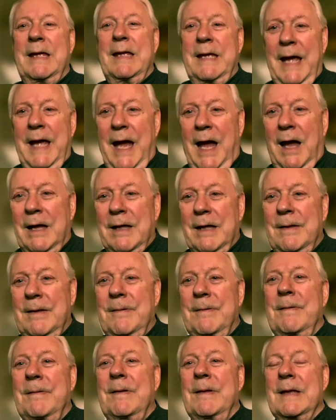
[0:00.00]
Yeah.
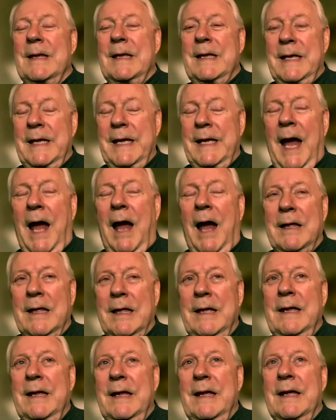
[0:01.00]
Yeah.
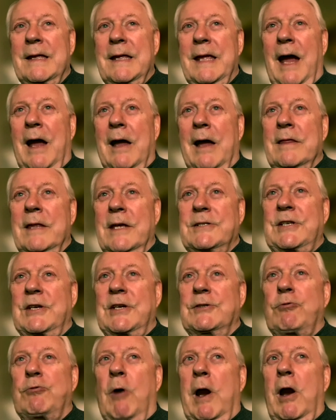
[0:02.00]
Yeah. This
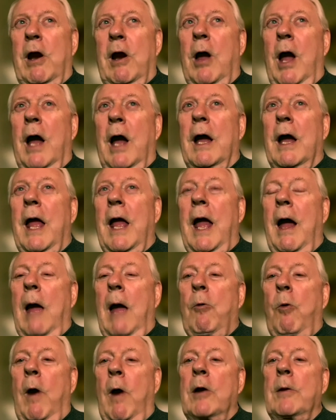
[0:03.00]
is where
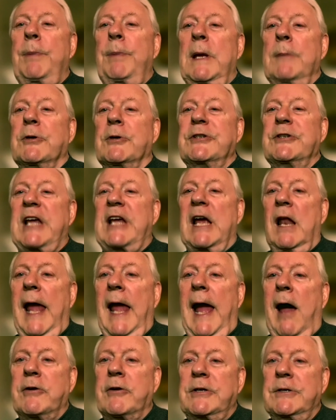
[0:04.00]
do people sell
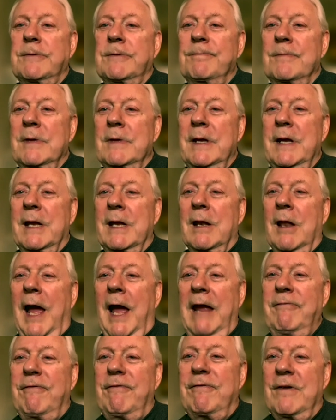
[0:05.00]
out in
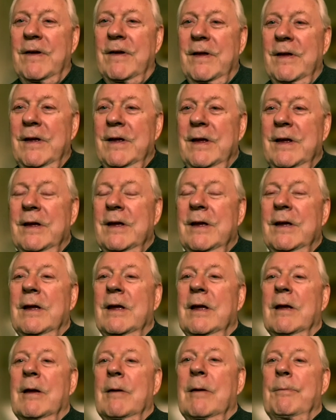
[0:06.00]
life?
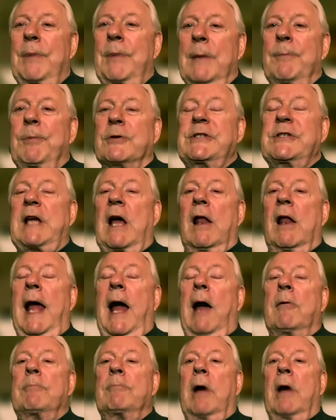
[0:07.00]
People sell
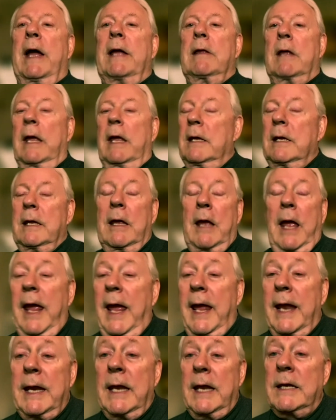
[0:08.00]
out by,
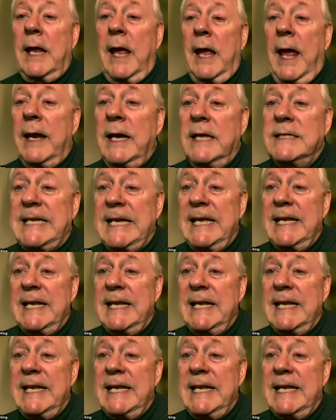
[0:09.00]
and it's in